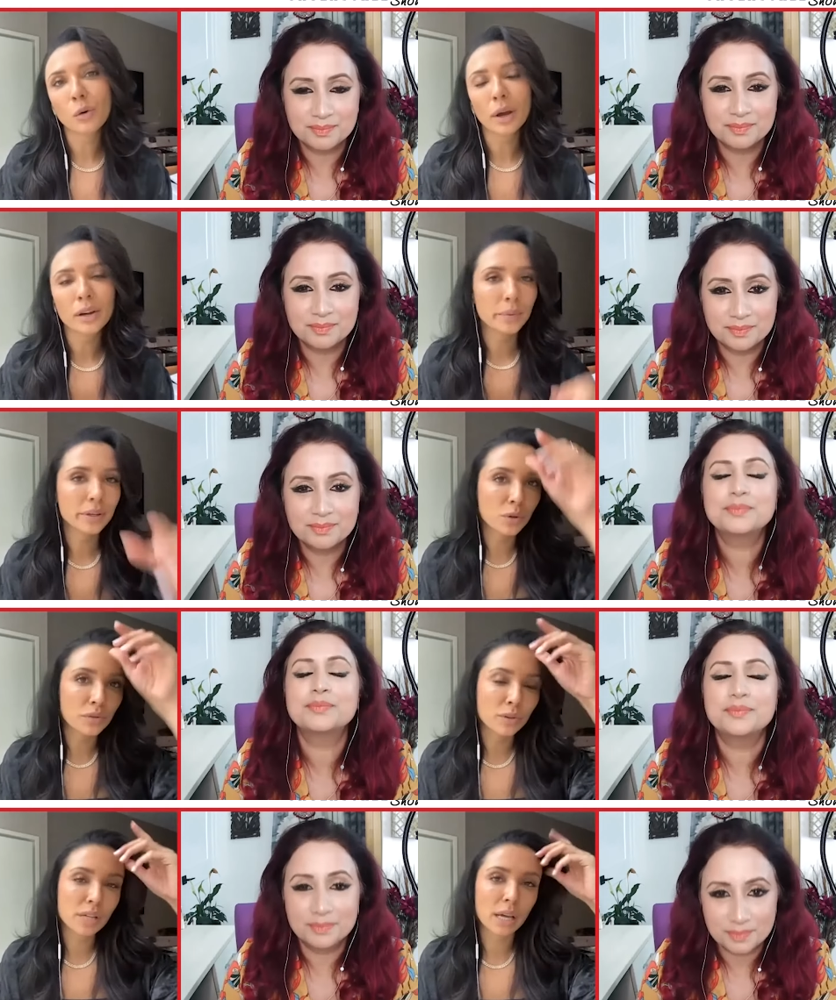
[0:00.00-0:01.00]
Speaker 1: quite a bit. So if
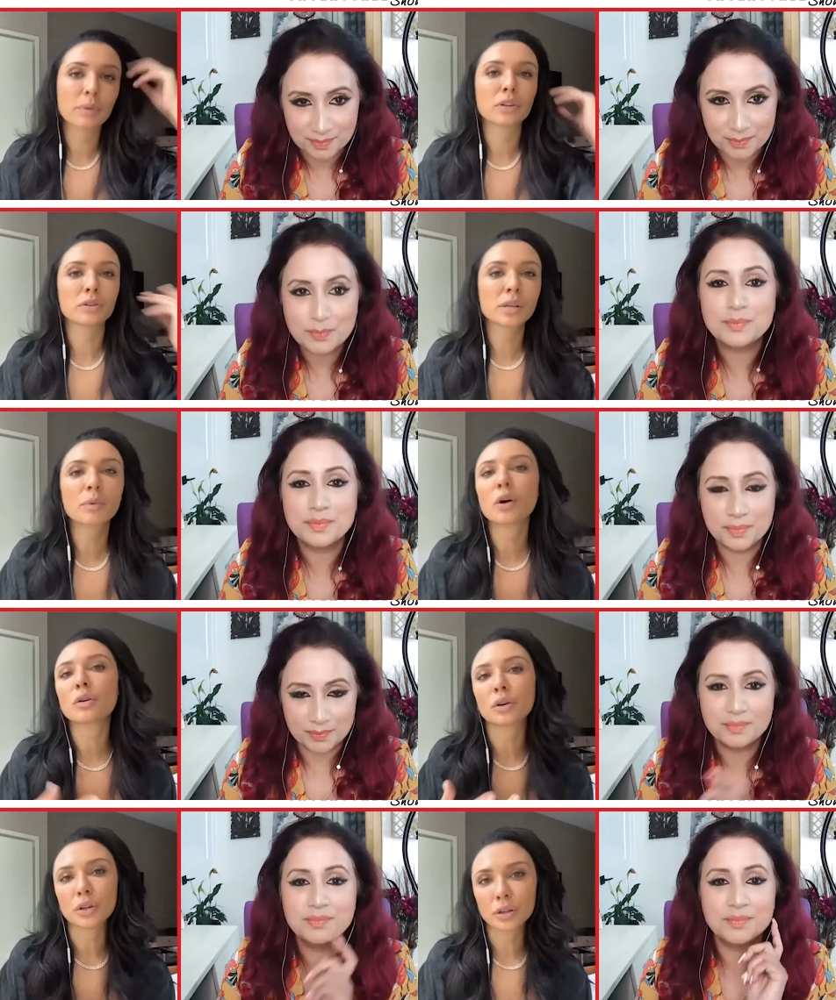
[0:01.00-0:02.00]
you type in your zip code
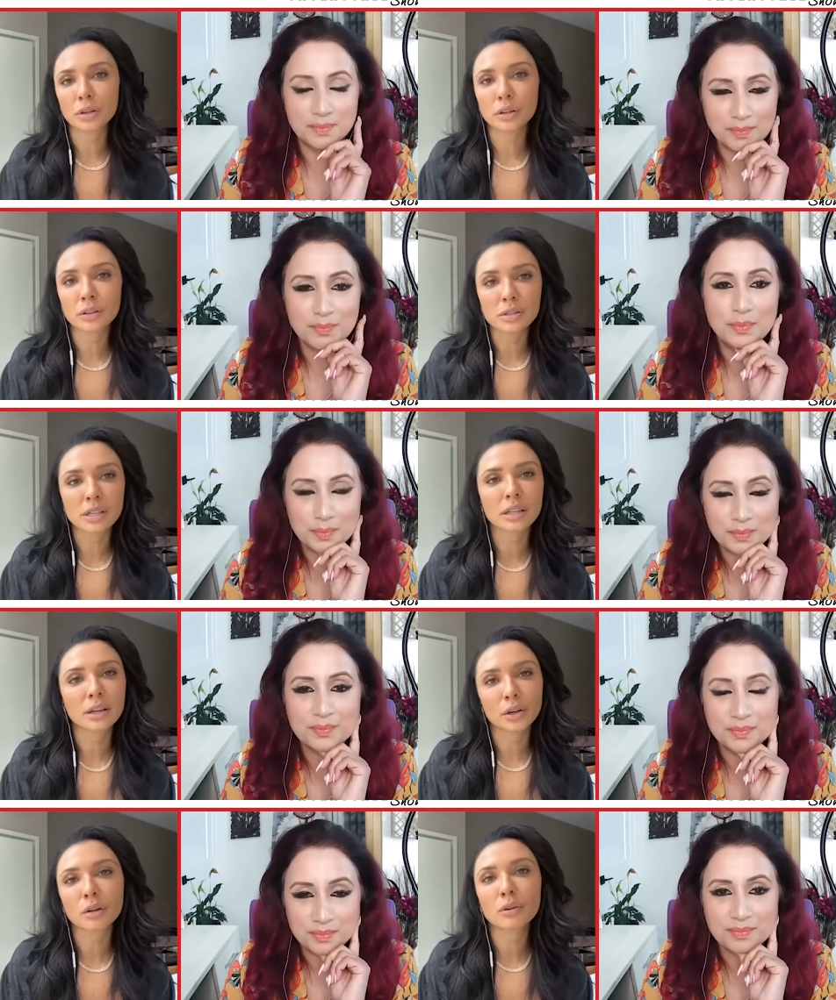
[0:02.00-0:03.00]
or your the city that
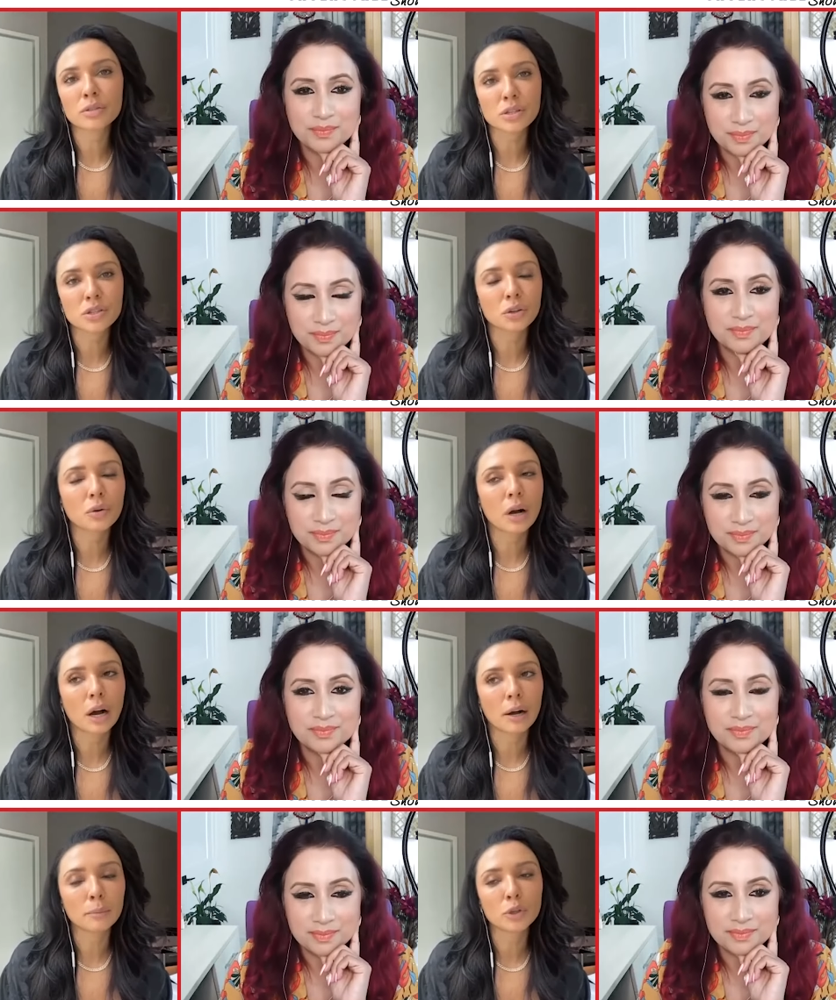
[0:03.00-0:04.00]
you're closest to,
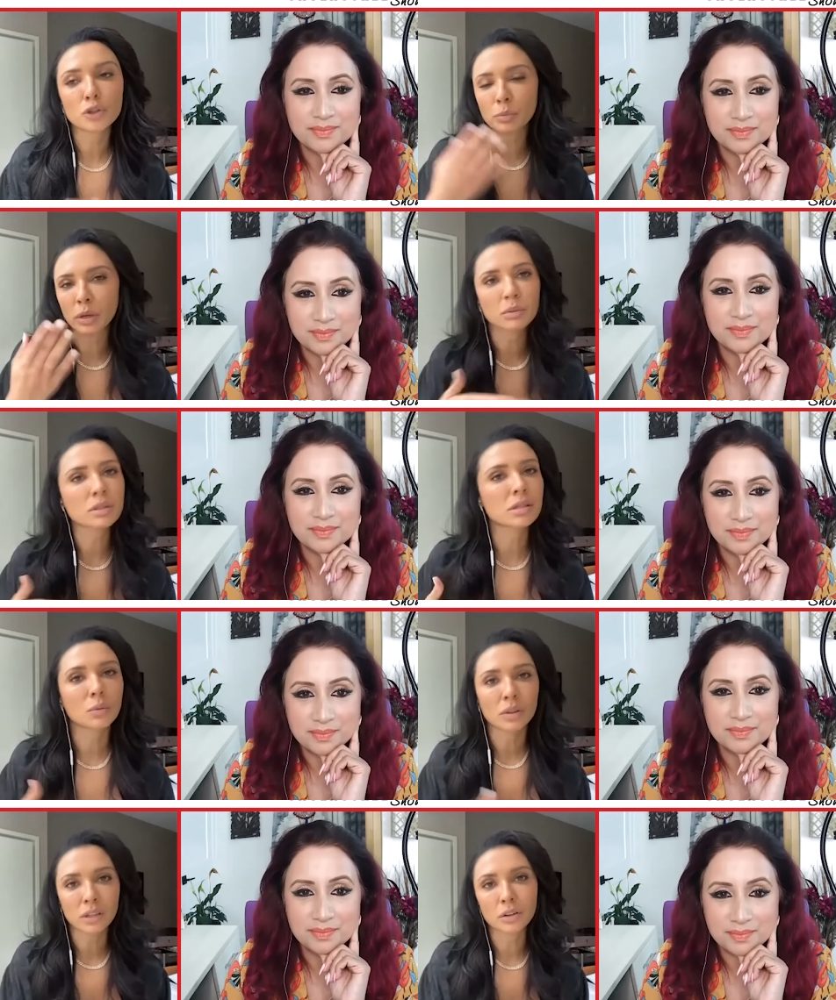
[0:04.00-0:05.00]
um, you should be able to see
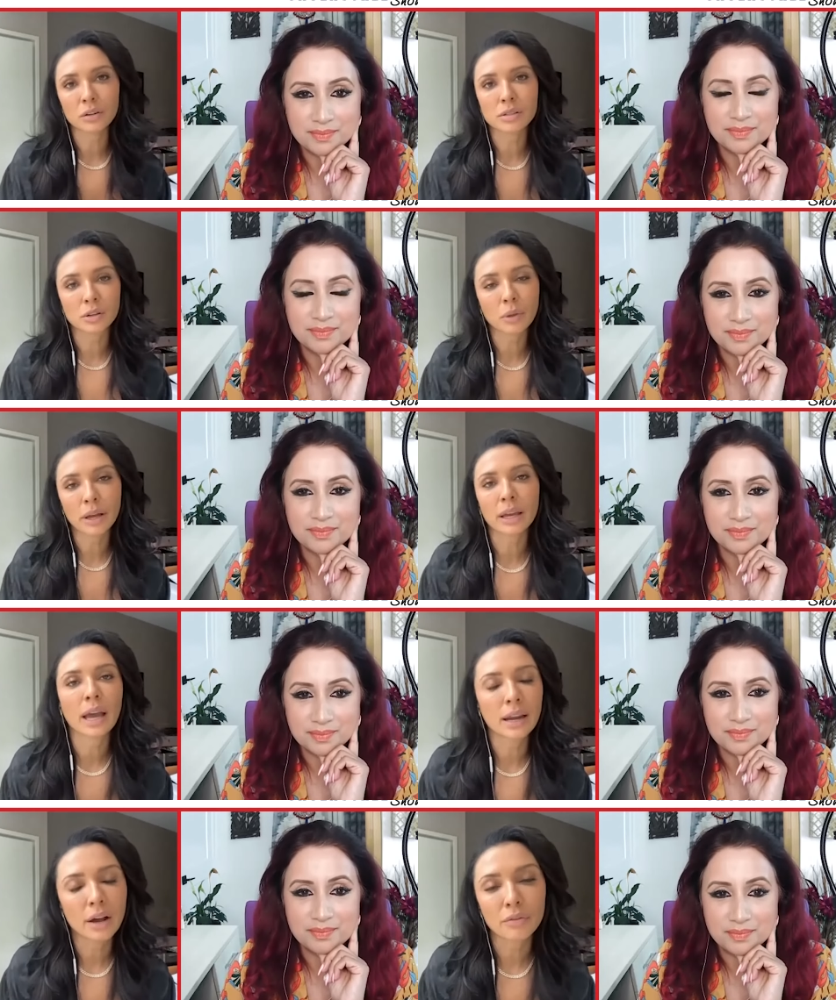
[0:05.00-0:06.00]
what theaters they're playing at
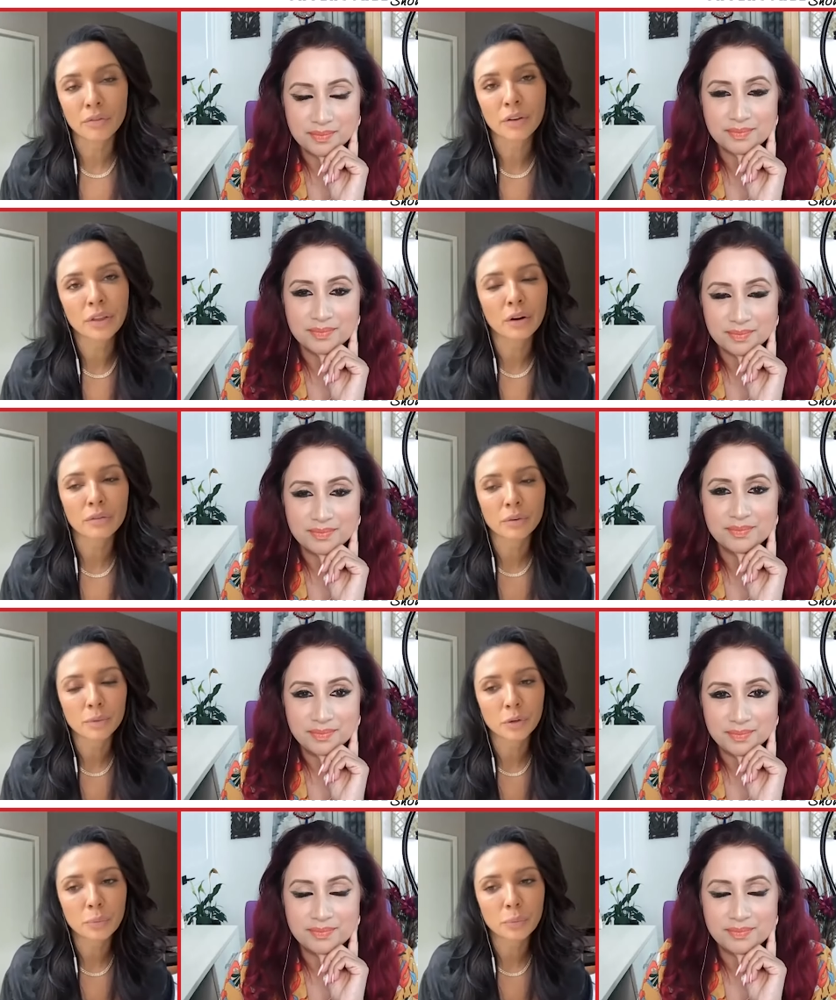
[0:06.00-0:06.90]
and how far they are from you.